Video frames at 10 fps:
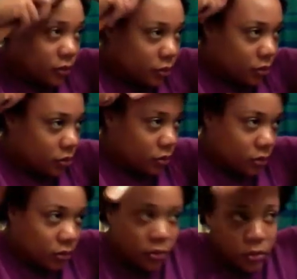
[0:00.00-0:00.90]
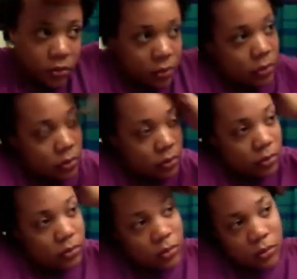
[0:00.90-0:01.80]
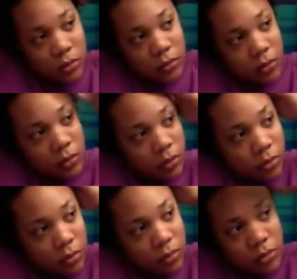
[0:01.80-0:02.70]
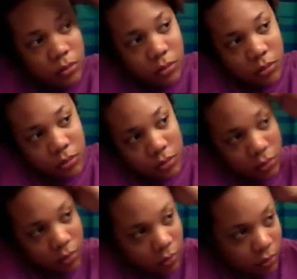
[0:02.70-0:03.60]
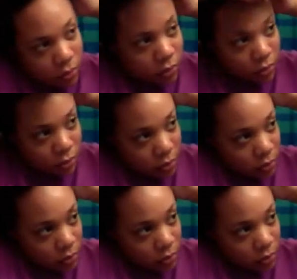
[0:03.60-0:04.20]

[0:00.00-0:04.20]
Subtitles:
(no one is talking)